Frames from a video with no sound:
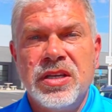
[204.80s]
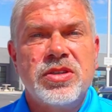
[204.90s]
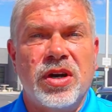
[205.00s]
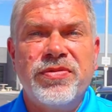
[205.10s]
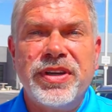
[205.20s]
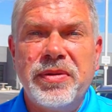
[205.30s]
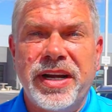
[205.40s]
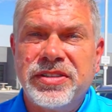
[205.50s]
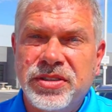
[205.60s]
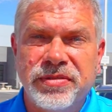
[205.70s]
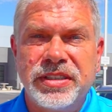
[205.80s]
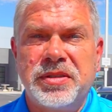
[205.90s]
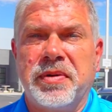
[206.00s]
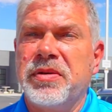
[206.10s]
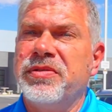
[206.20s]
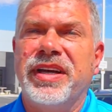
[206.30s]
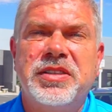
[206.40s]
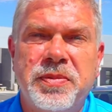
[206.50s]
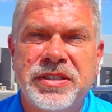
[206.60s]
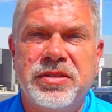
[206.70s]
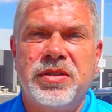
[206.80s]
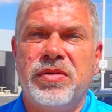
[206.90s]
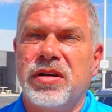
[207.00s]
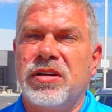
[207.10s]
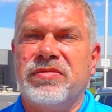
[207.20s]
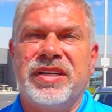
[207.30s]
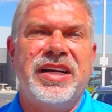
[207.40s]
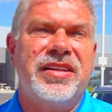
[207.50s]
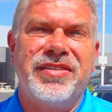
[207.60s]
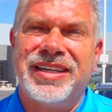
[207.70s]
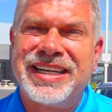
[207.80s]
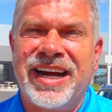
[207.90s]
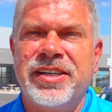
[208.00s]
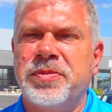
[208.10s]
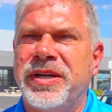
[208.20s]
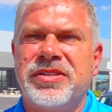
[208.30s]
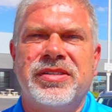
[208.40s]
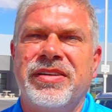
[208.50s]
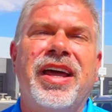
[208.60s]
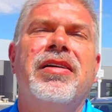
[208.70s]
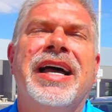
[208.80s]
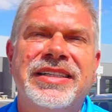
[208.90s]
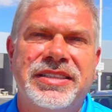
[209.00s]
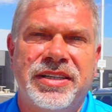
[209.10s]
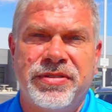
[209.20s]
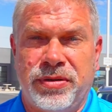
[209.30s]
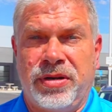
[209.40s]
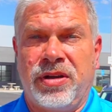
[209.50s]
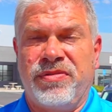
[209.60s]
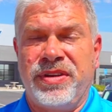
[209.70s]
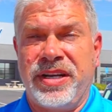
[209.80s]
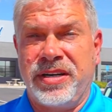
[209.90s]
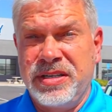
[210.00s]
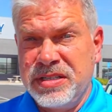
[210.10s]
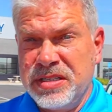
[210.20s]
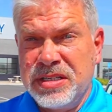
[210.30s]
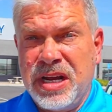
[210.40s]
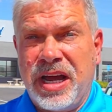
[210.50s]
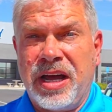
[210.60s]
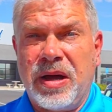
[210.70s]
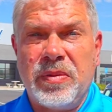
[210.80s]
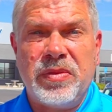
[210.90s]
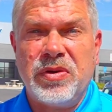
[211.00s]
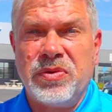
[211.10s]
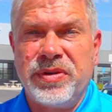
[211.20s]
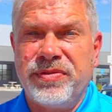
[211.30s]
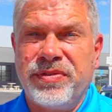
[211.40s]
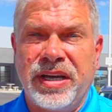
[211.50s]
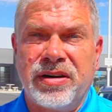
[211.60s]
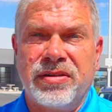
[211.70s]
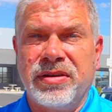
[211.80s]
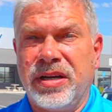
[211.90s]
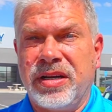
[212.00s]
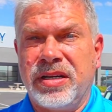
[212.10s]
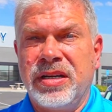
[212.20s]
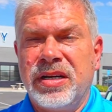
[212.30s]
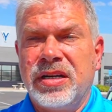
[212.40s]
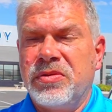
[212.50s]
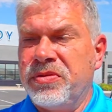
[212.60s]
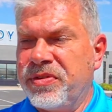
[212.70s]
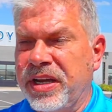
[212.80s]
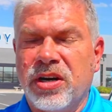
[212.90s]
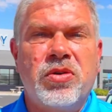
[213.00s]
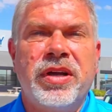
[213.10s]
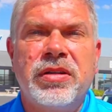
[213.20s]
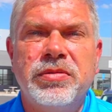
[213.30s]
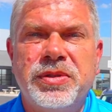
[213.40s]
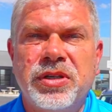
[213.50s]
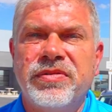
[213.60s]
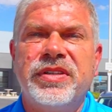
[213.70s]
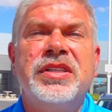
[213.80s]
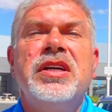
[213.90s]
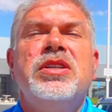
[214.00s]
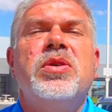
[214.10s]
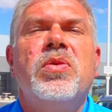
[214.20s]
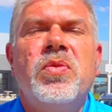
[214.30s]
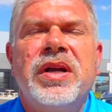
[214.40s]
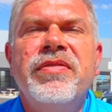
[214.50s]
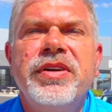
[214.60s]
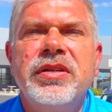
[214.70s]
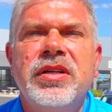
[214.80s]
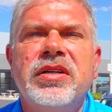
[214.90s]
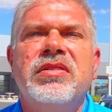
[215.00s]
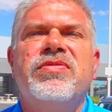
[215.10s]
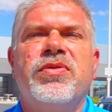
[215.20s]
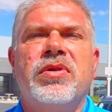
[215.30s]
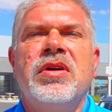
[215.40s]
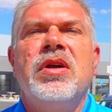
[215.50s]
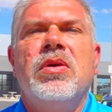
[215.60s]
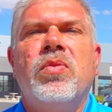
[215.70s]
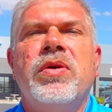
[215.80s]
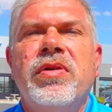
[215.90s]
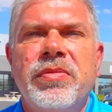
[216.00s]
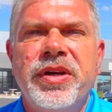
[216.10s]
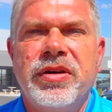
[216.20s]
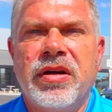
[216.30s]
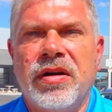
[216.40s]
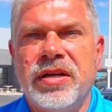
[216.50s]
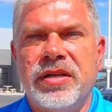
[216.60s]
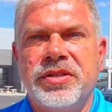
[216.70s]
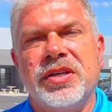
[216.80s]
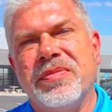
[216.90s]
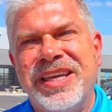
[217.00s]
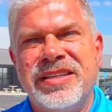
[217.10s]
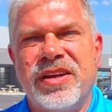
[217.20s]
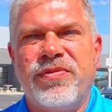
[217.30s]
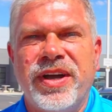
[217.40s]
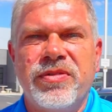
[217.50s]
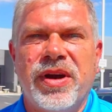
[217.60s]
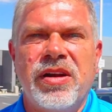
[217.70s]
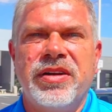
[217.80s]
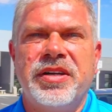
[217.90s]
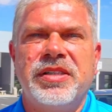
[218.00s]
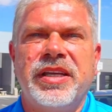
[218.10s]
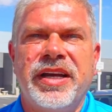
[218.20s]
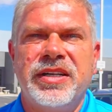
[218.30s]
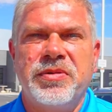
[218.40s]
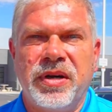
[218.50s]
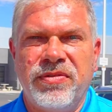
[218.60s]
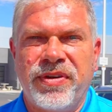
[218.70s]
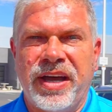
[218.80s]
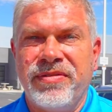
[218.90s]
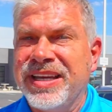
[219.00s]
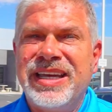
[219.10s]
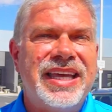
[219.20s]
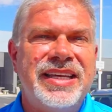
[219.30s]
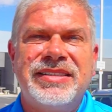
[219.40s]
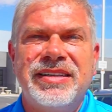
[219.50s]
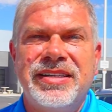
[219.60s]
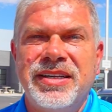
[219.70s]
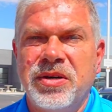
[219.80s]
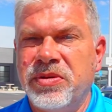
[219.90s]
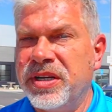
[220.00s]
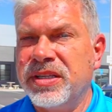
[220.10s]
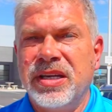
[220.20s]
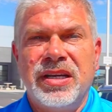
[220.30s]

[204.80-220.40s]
So don't forget about our service department. We've got specials going on over there. They've got tire specials. They've got all kinds of stuff going on over there. Um, we've got our uh, we've got our quick loop service. So whatever you're looking for, we want to be your car dealership. Easy to find right on Interstate I-25. Easy to deal with.